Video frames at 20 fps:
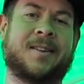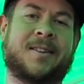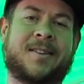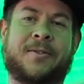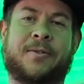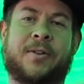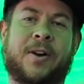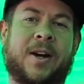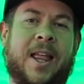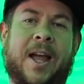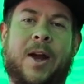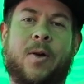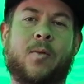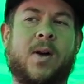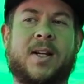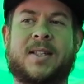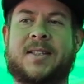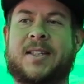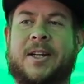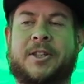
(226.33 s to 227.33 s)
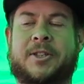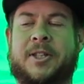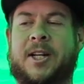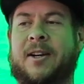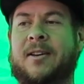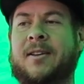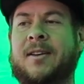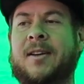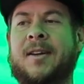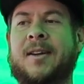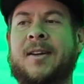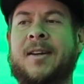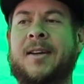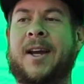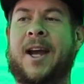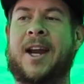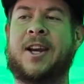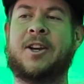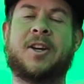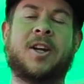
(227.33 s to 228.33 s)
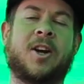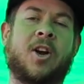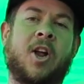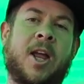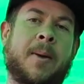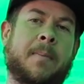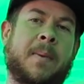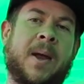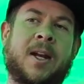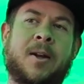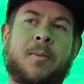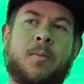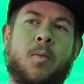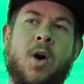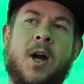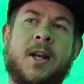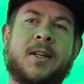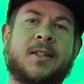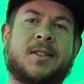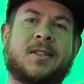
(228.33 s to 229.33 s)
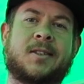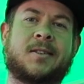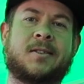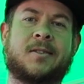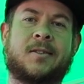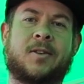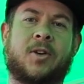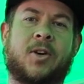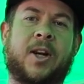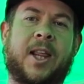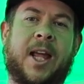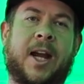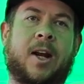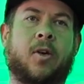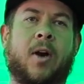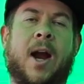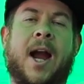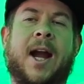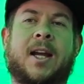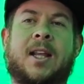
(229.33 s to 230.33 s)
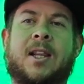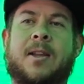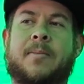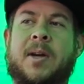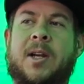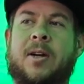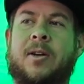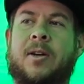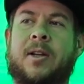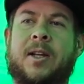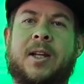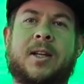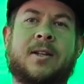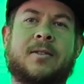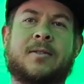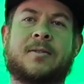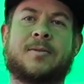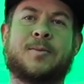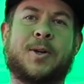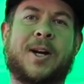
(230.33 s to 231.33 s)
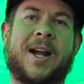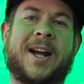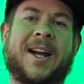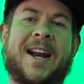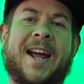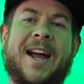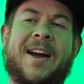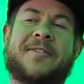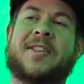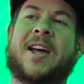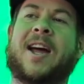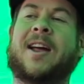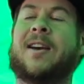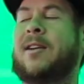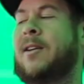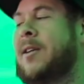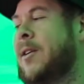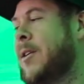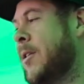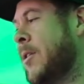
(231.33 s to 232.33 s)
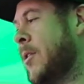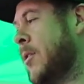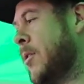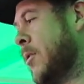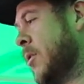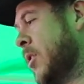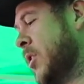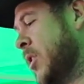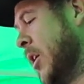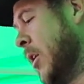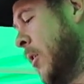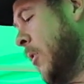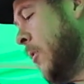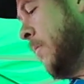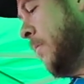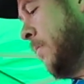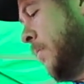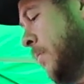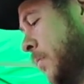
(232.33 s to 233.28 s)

for 1 session, and you can only bend them once or they crack in the middle, and we're not gonna have that. So